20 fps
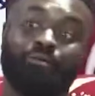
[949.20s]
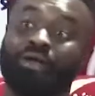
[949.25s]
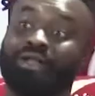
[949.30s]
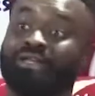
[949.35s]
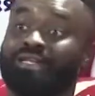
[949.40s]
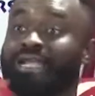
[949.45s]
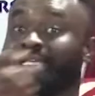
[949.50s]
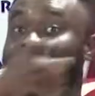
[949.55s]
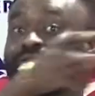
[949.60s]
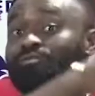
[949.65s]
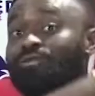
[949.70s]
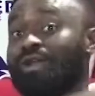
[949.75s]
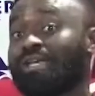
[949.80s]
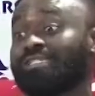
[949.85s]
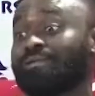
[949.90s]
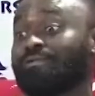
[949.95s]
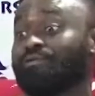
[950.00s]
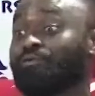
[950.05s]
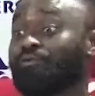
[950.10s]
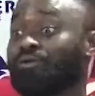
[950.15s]
wedding as a cross
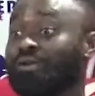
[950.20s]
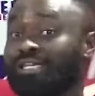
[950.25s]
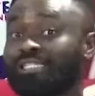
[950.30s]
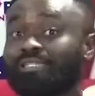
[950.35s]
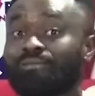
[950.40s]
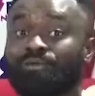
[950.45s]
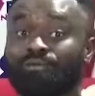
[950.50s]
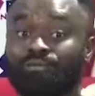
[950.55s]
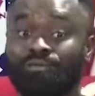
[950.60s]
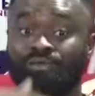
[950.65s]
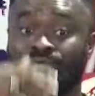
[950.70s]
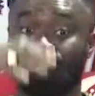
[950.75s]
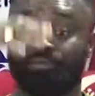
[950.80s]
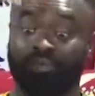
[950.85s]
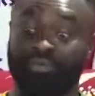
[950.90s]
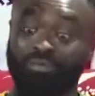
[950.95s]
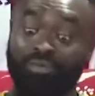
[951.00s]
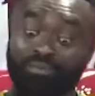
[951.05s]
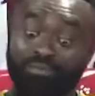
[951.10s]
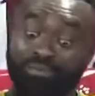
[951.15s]
and a corner, and maybe
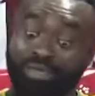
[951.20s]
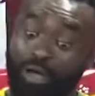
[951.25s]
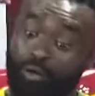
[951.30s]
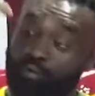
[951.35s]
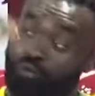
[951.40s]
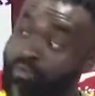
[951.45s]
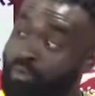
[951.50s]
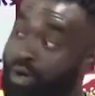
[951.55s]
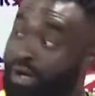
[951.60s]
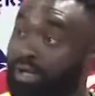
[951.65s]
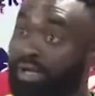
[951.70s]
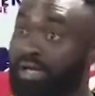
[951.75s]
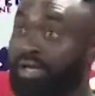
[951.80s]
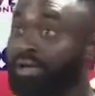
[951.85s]
me a guma,